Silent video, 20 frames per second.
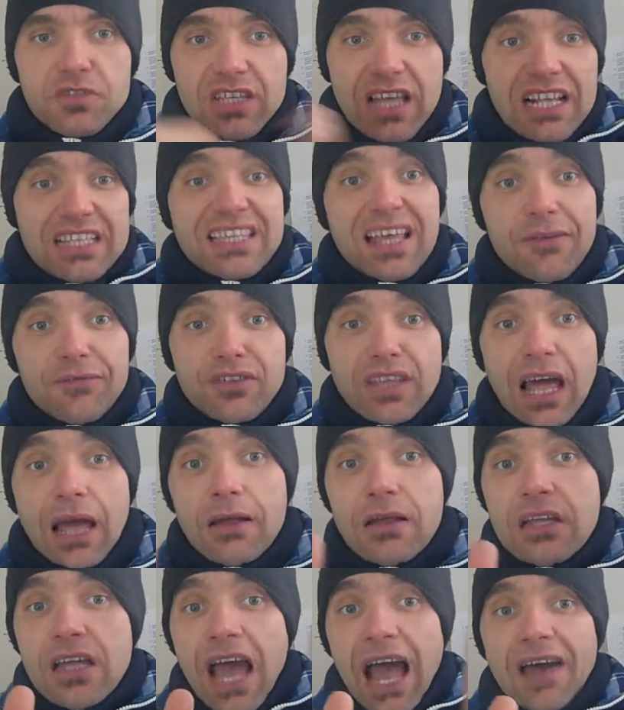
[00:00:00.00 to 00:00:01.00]
So that's that for
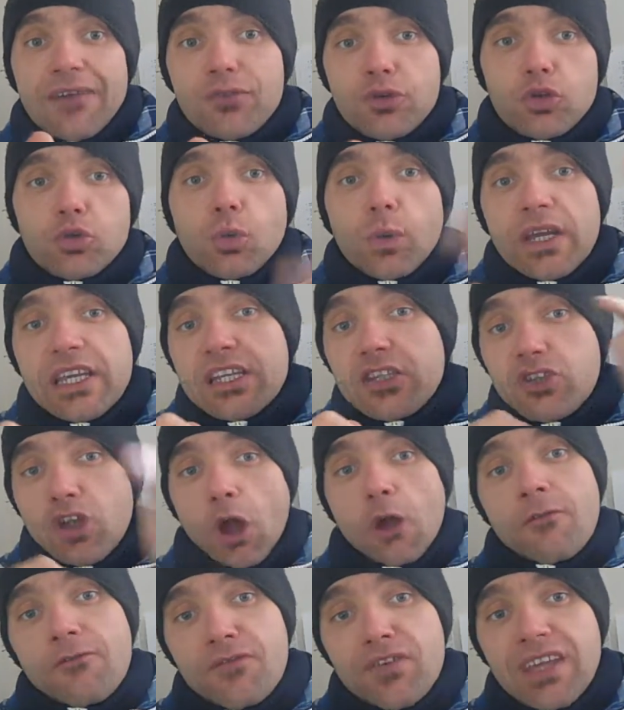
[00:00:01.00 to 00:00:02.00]
that. Have a good week.
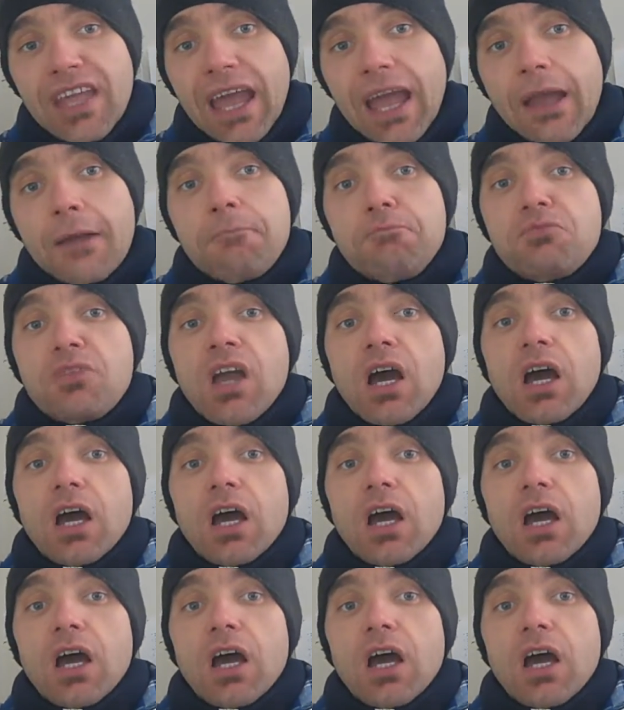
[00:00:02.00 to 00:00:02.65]
Don't forget,